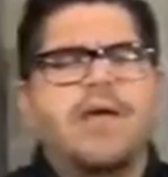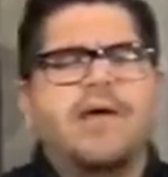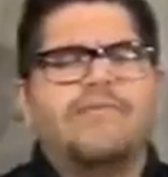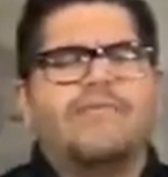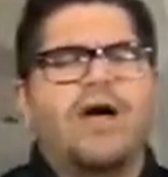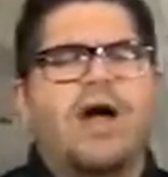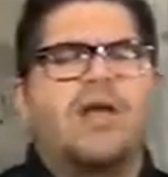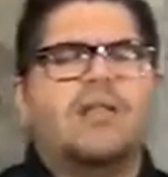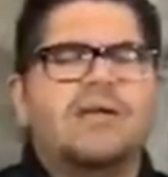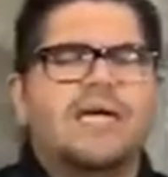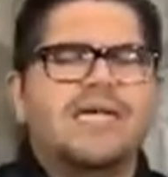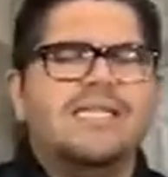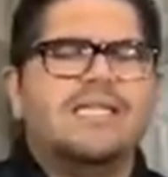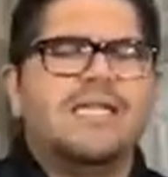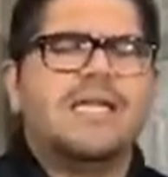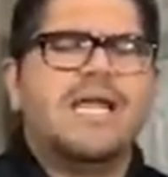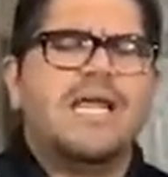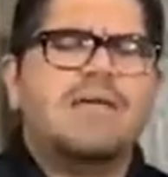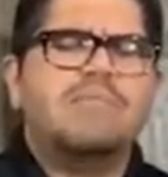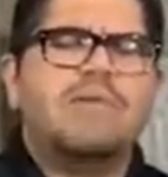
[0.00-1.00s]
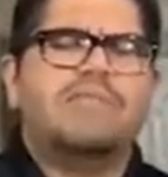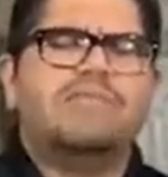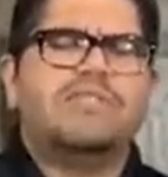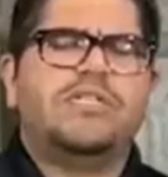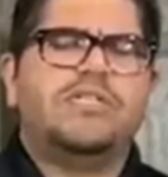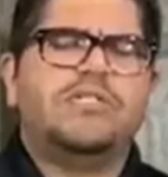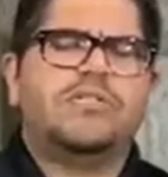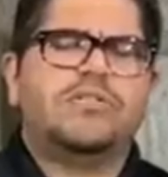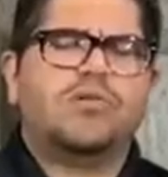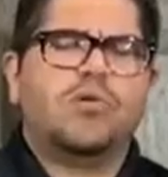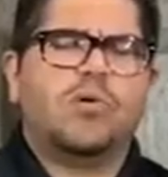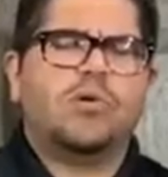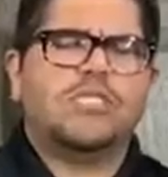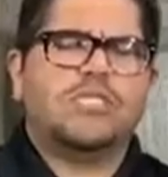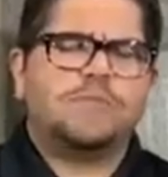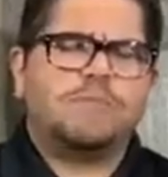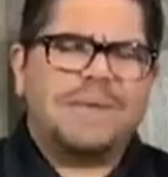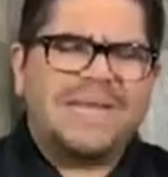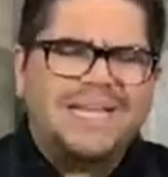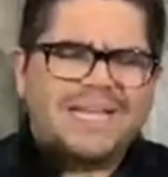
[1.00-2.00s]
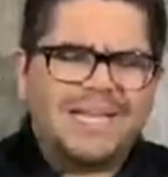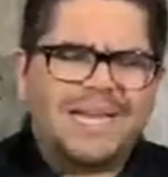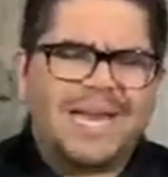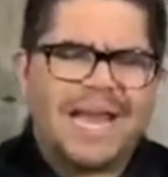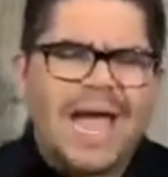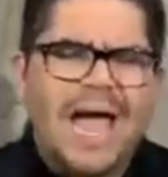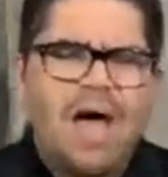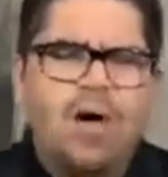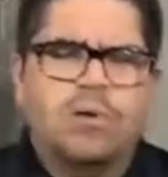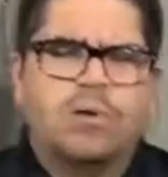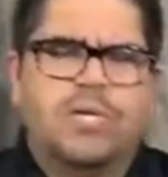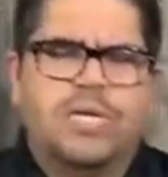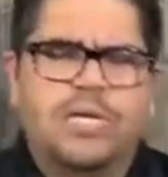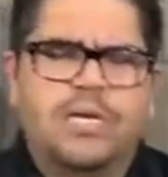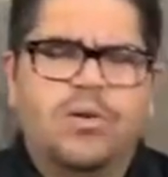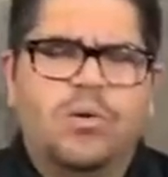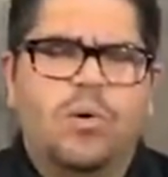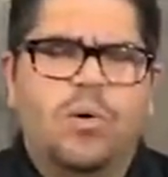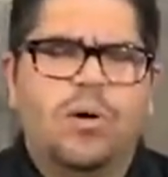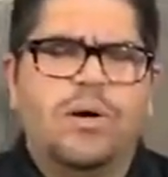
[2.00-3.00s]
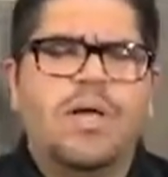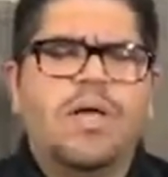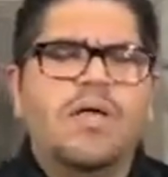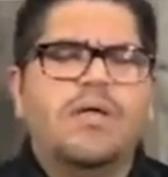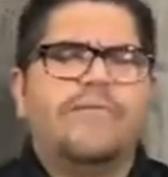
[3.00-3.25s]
Father, in the name of Jesus, Lord, speak loudly, Lord.